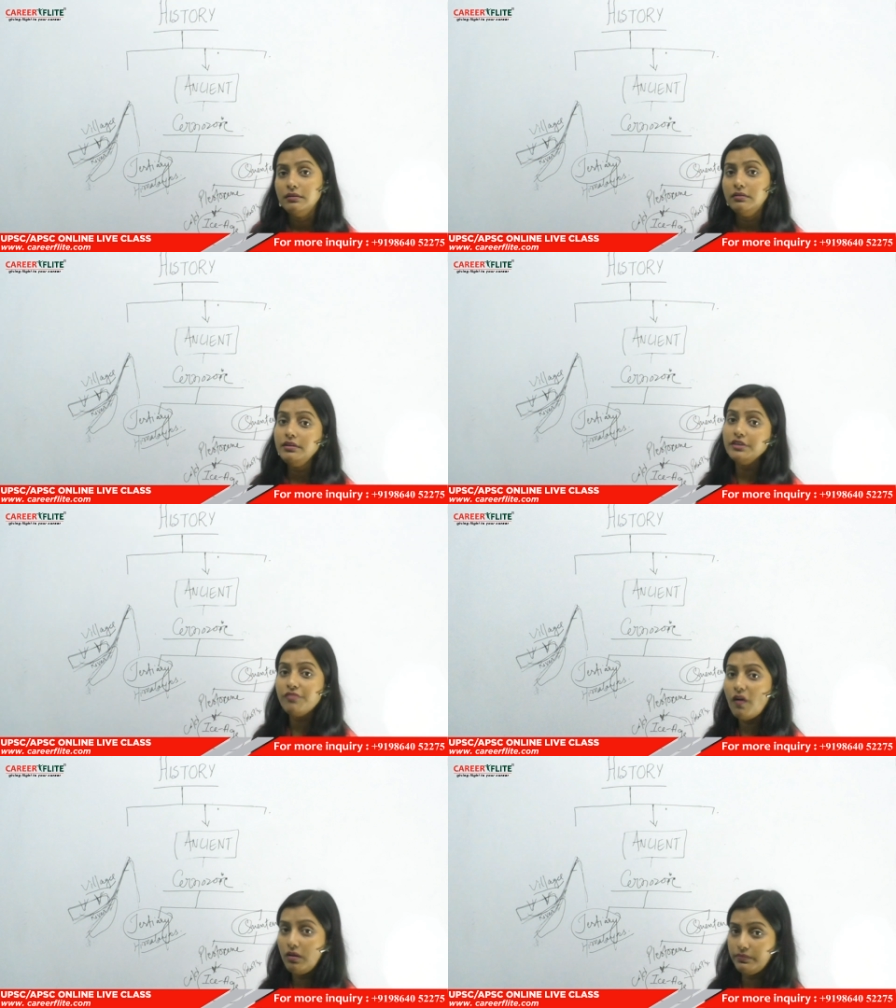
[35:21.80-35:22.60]

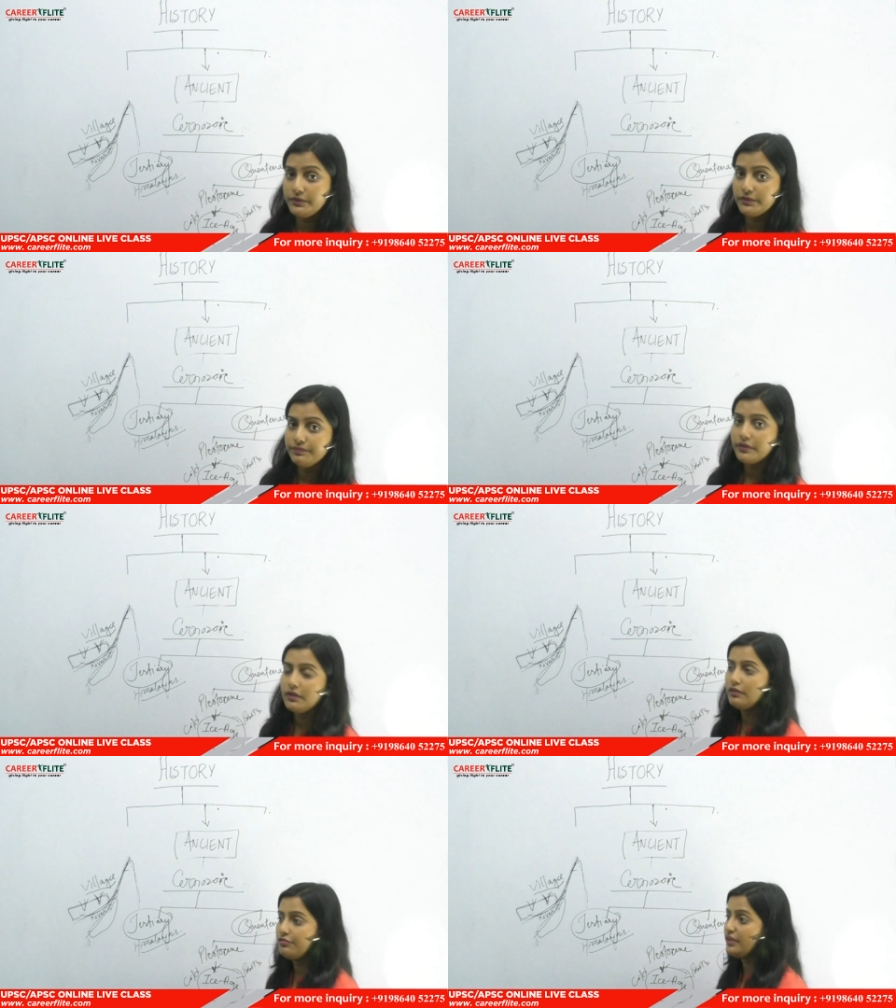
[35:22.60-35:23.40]
evolved,
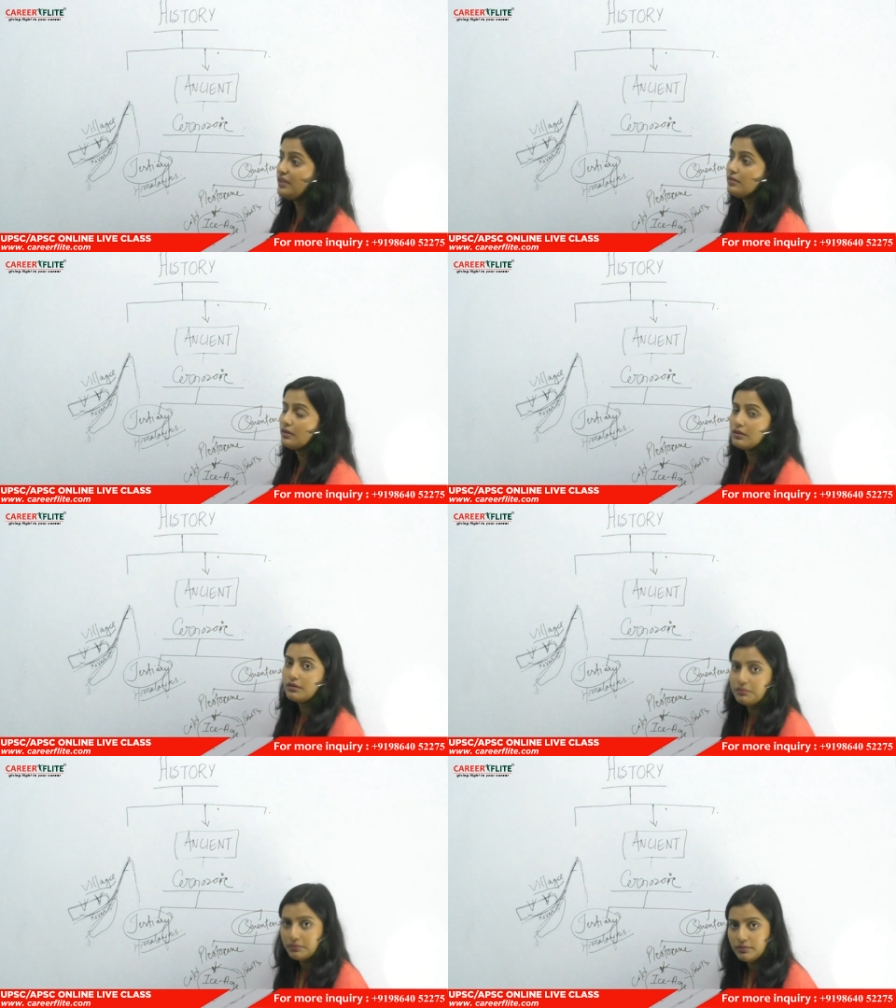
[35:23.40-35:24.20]
if we
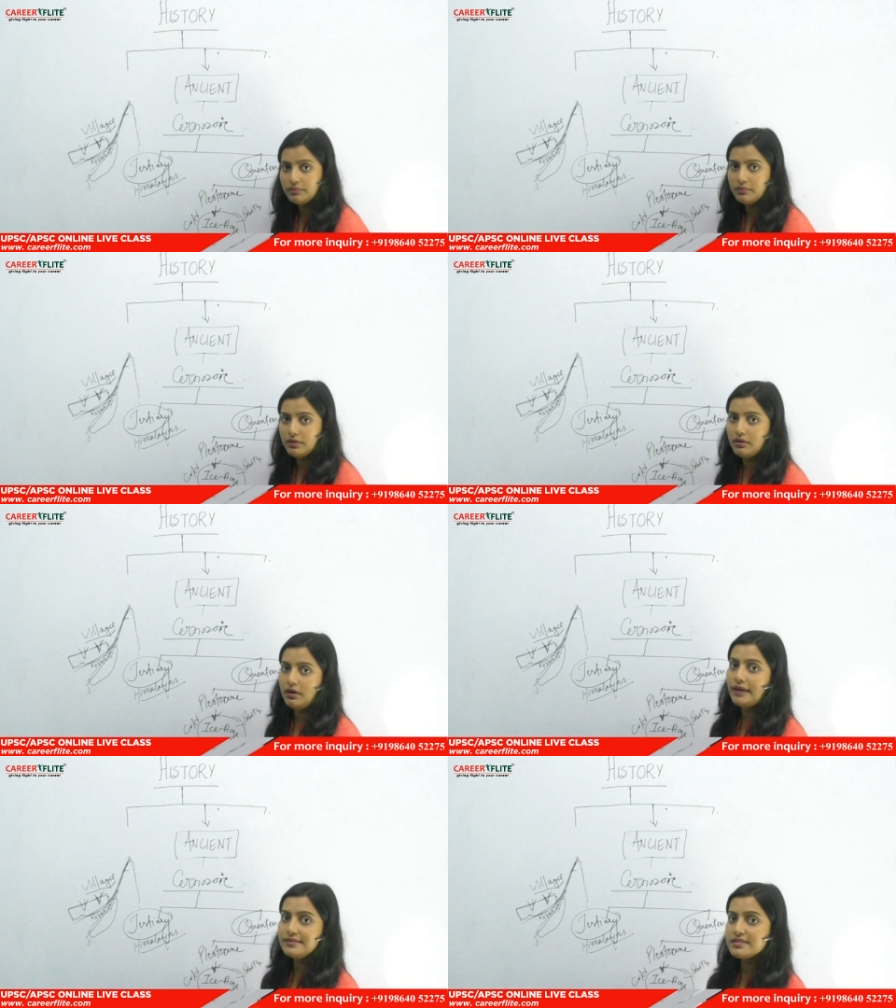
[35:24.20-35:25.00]

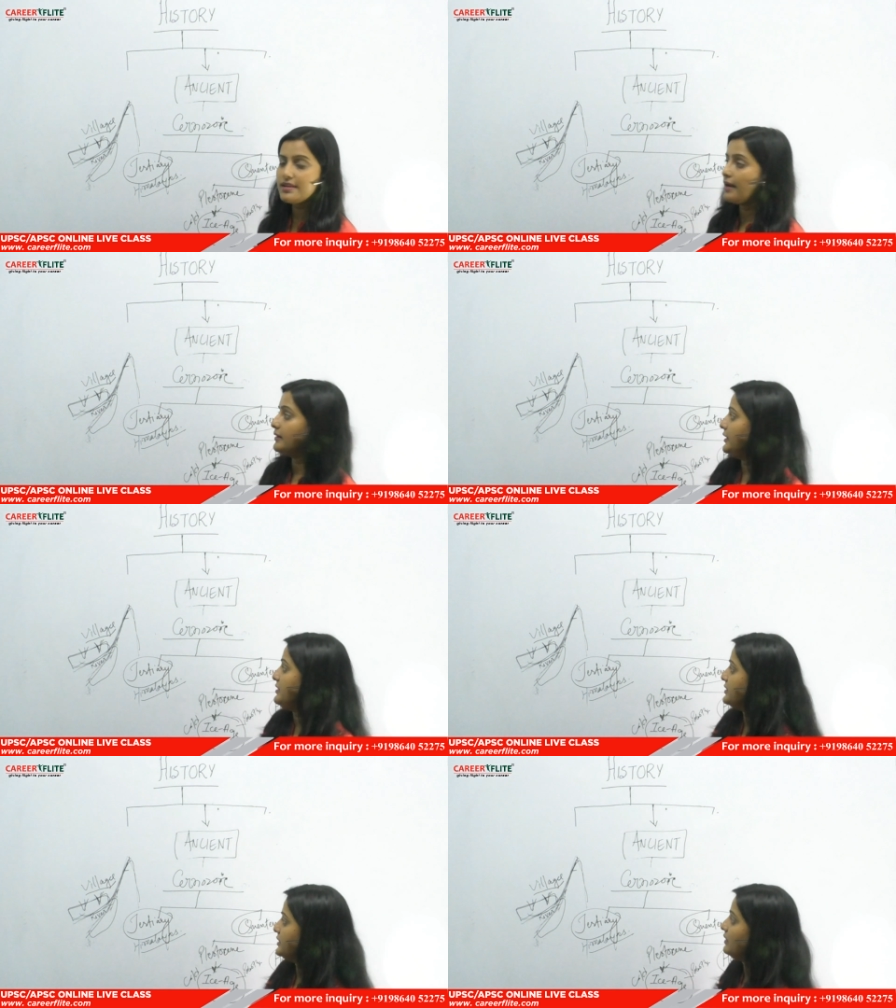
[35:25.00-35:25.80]
understand it
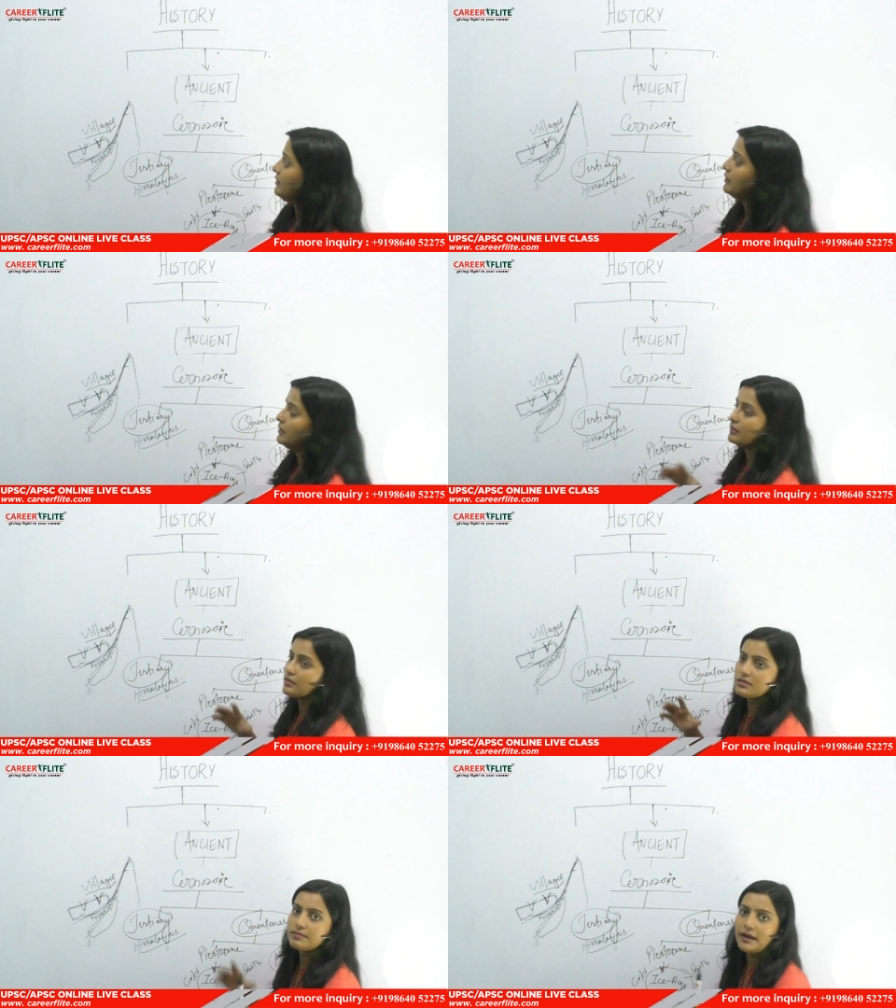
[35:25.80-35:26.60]
in a
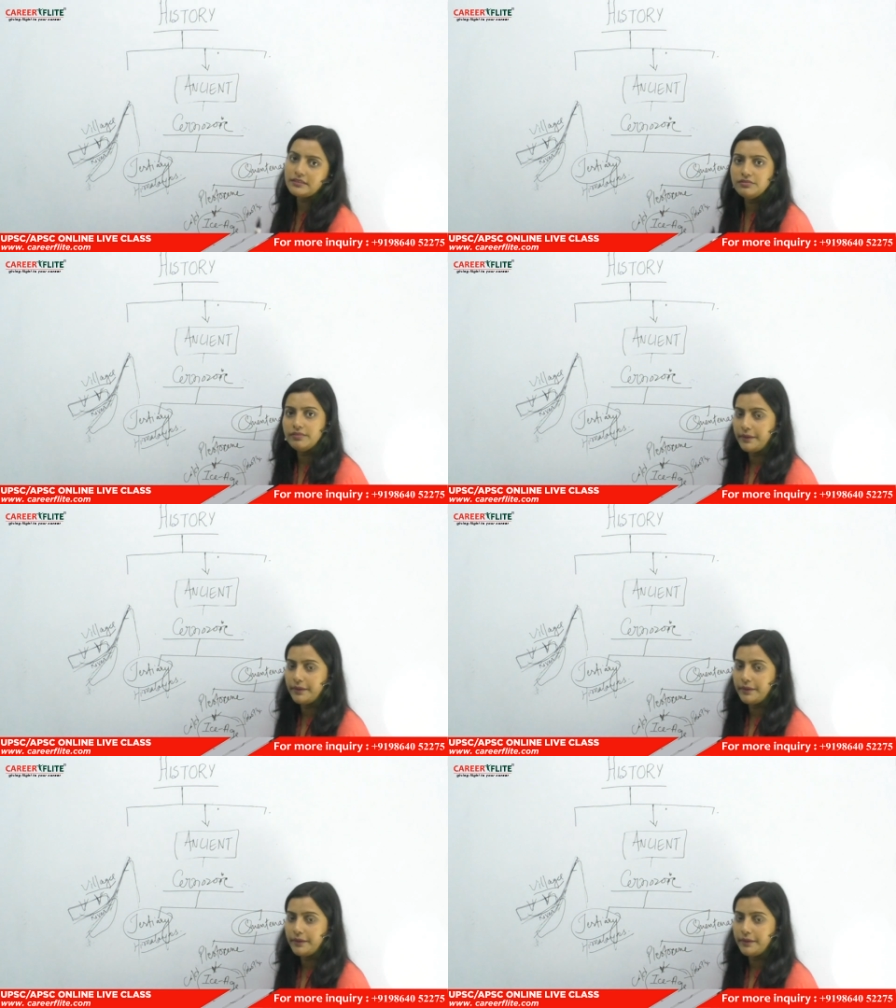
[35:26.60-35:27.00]
systematic way.